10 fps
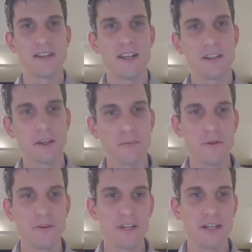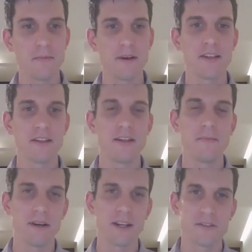and the community about the
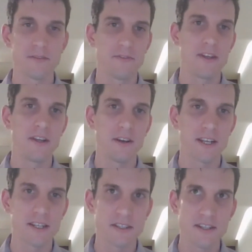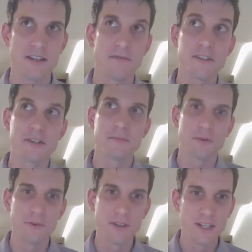impacts of the, I guess, the invisible